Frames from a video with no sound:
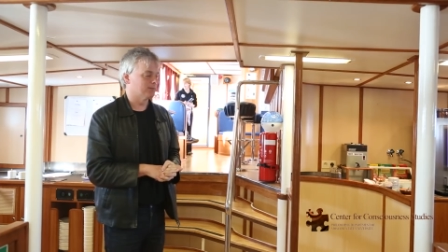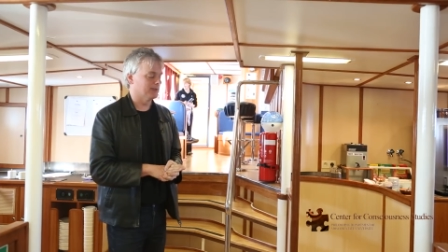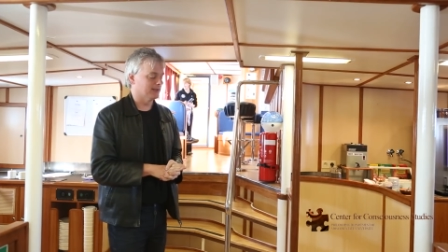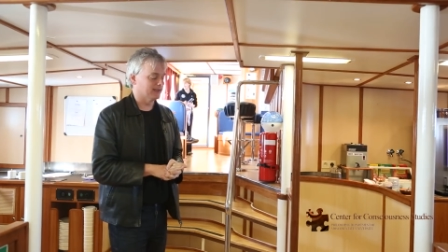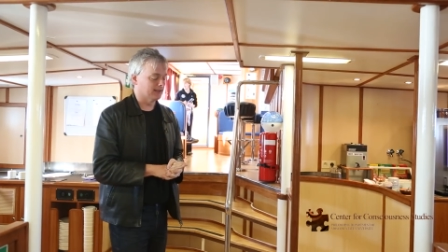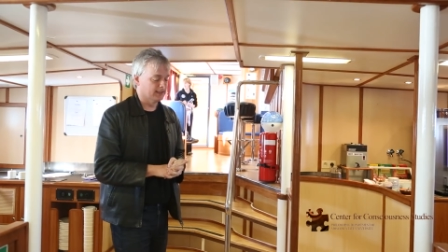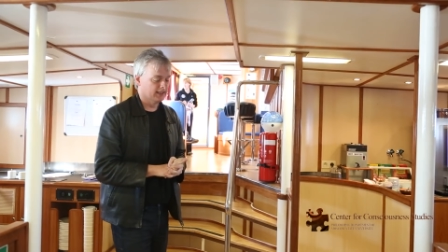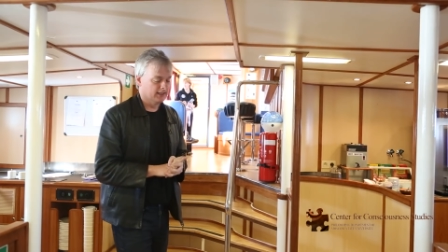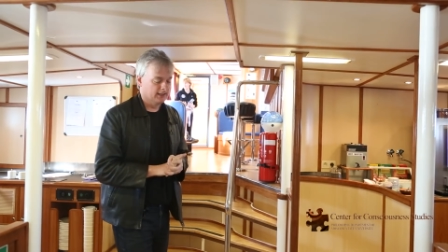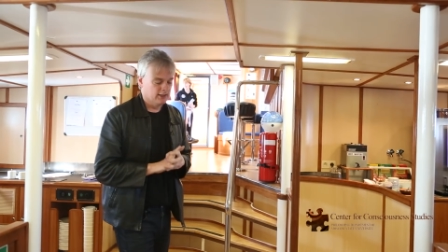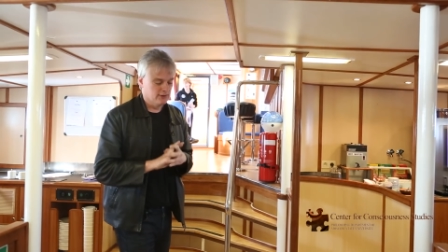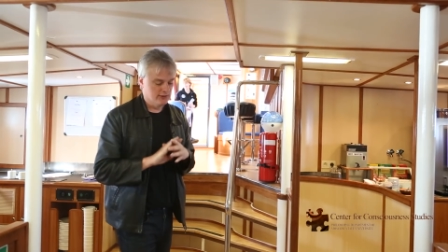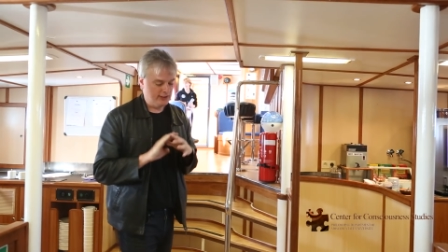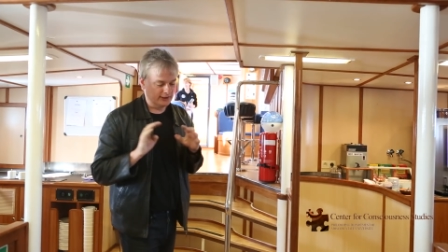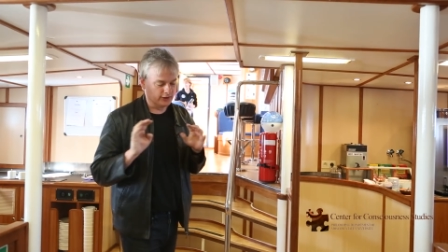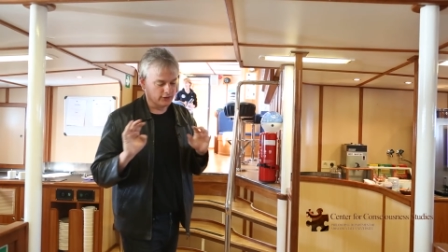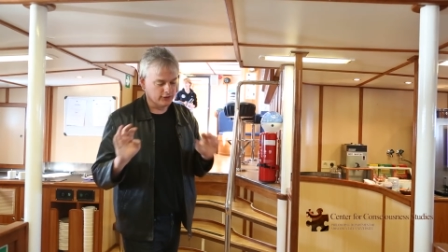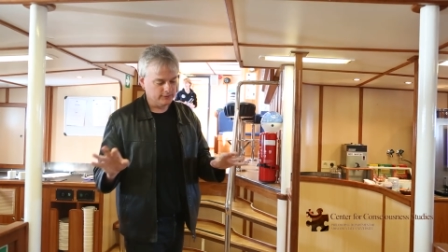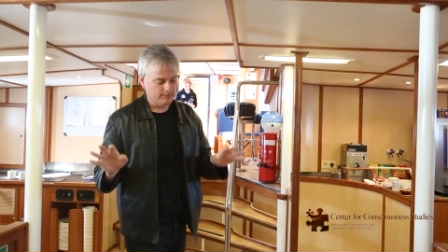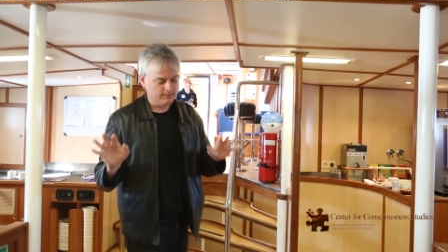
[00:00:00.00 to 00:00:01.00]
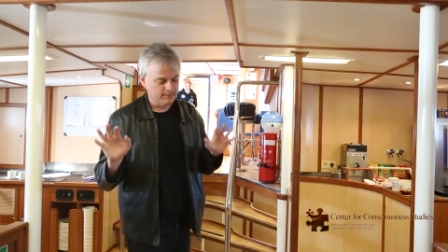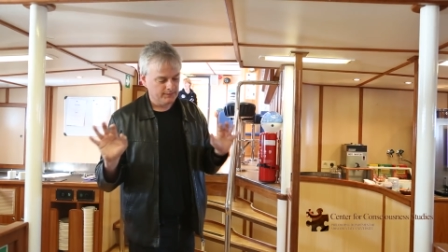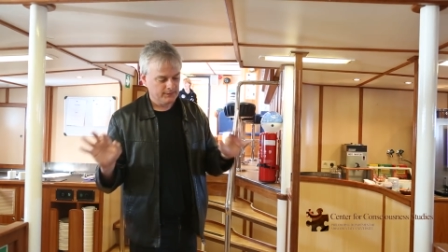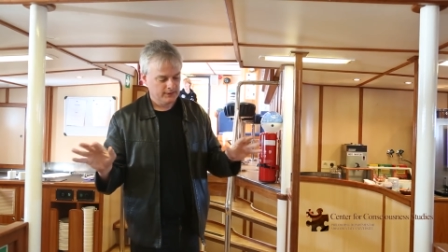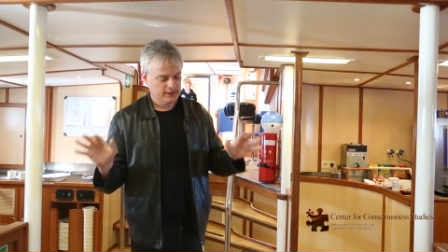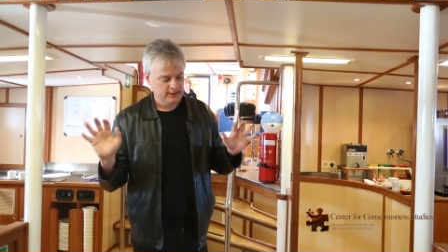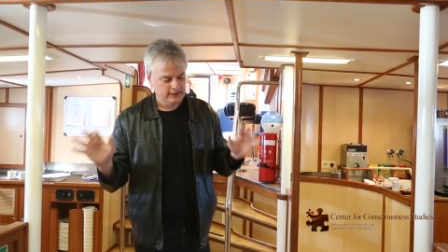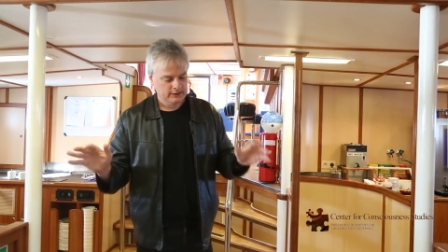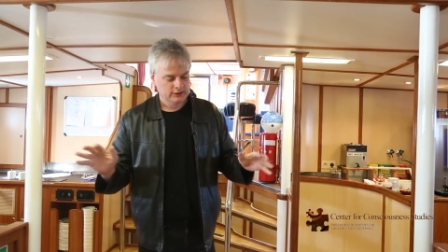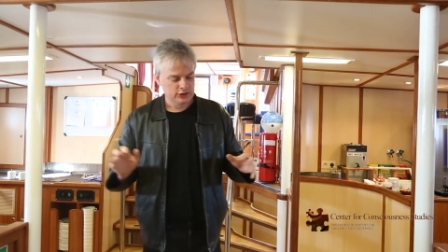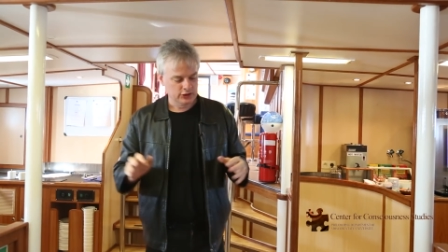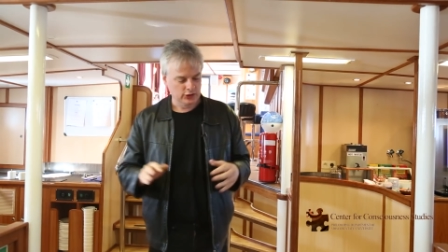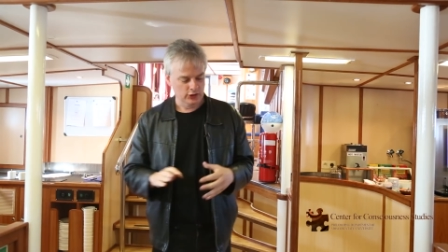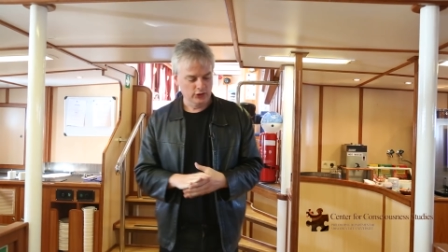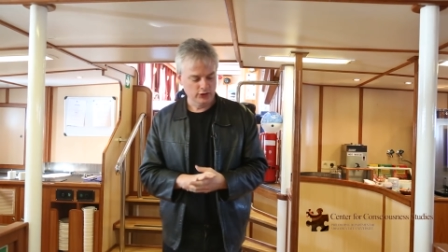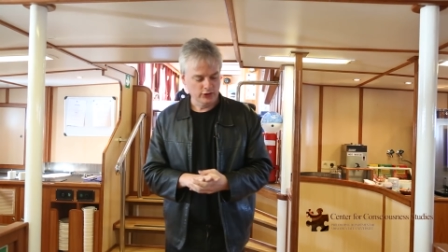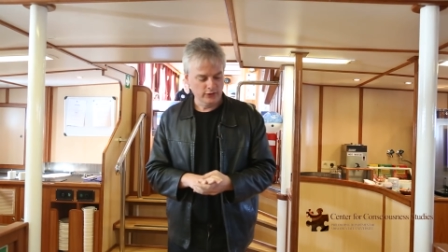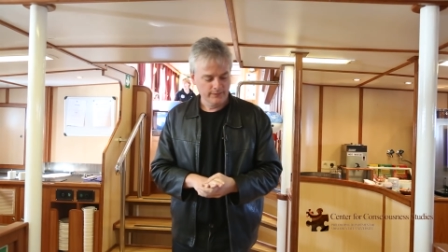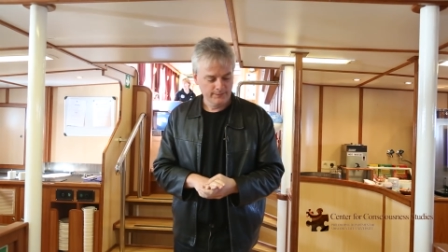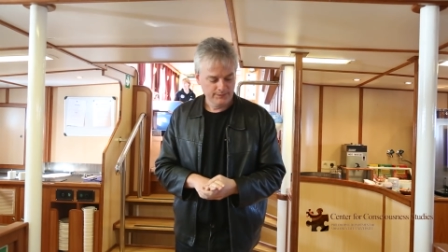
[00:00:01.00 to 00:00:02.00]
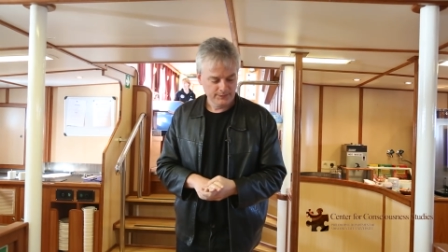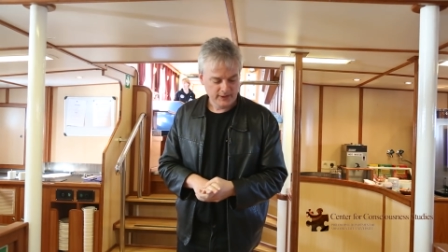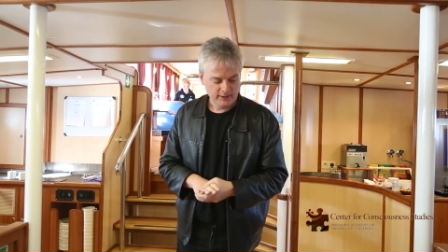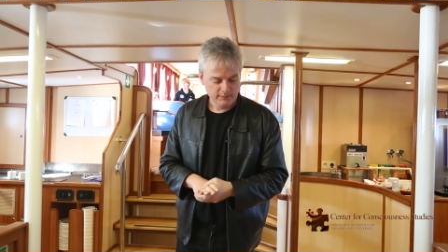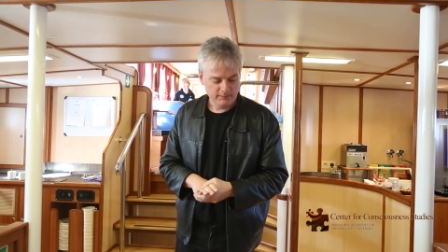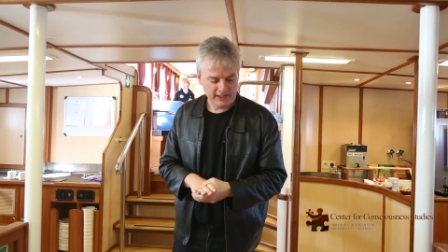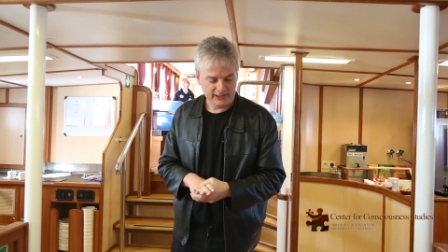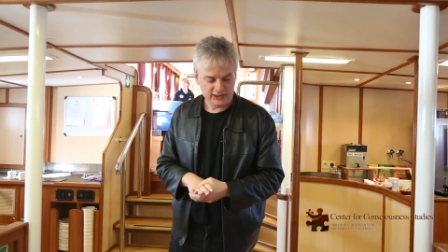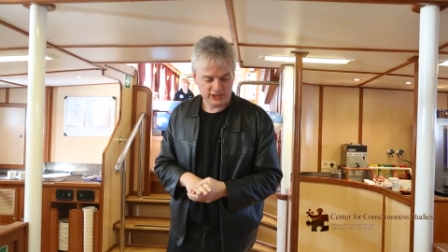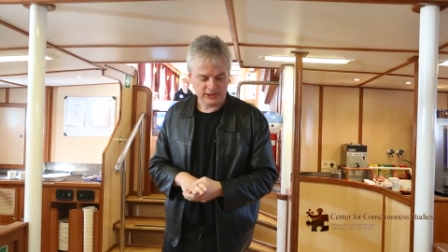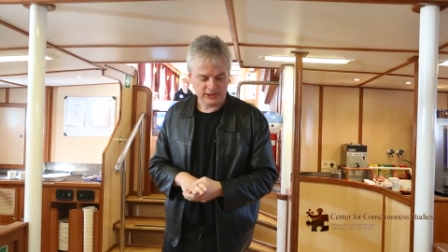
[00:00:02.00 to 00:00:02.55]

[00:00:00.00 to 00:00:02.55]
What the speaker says: but they don't show much